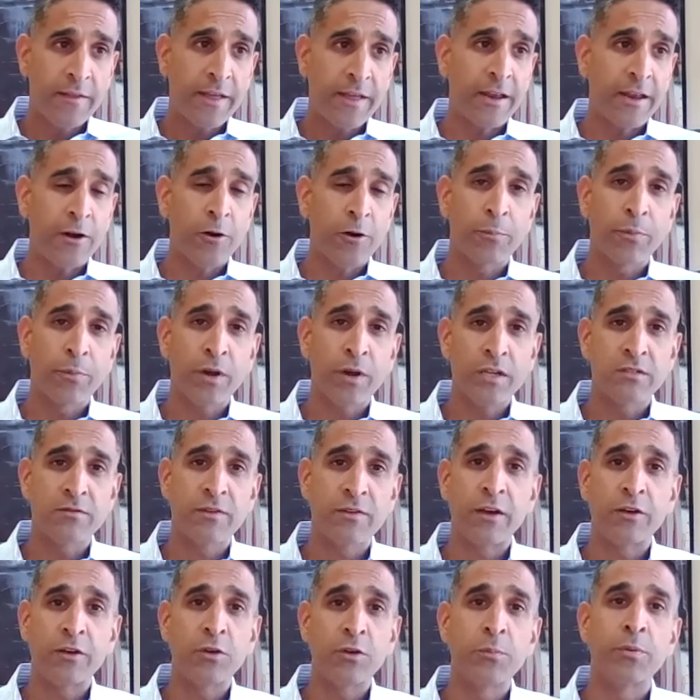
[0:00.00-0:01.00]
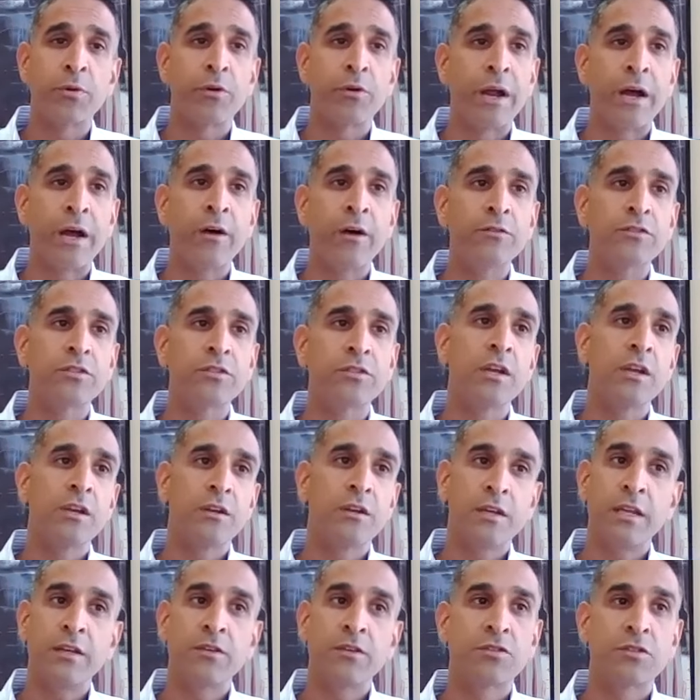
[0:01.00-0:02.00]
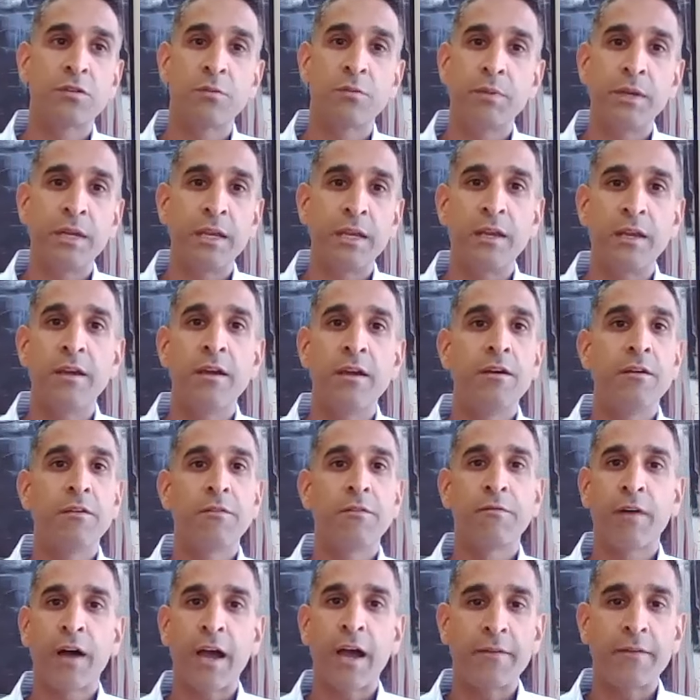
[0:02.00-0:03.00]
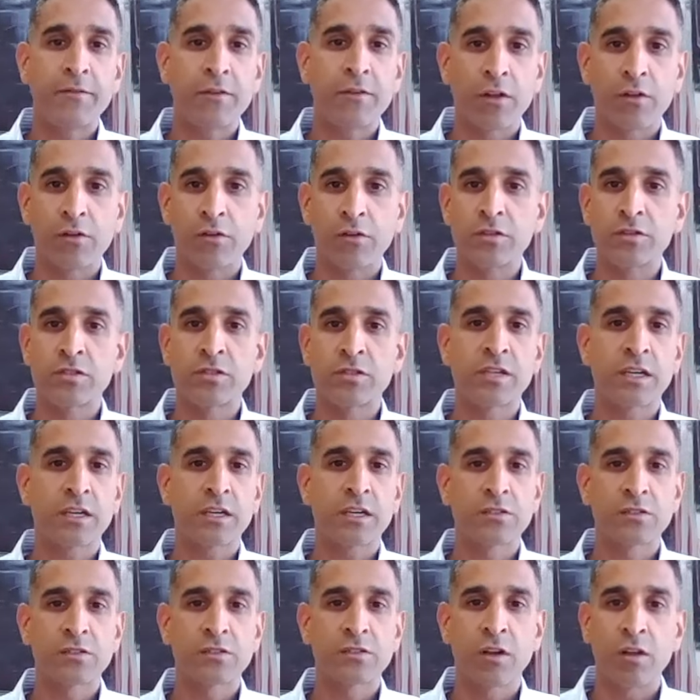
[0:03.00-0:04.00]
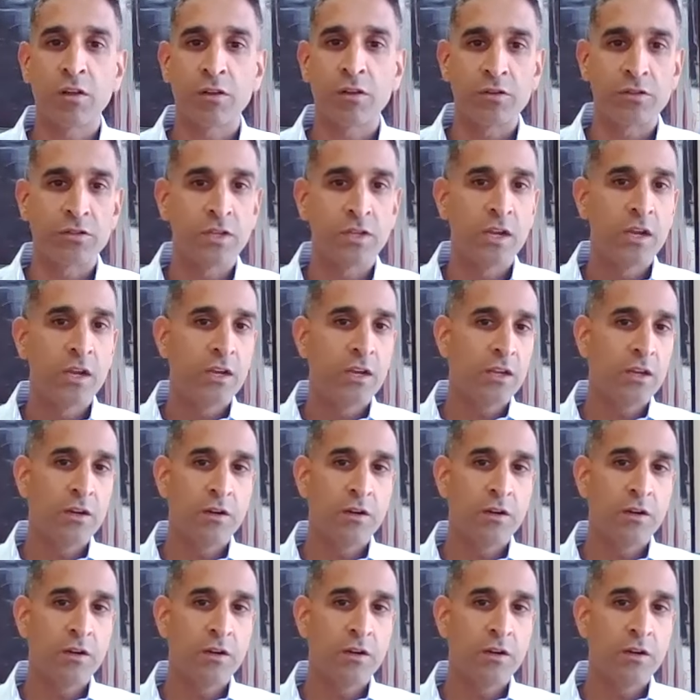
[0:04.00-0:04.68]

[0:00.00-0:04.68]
that enterprise value per ounce, needs to be $5, $6.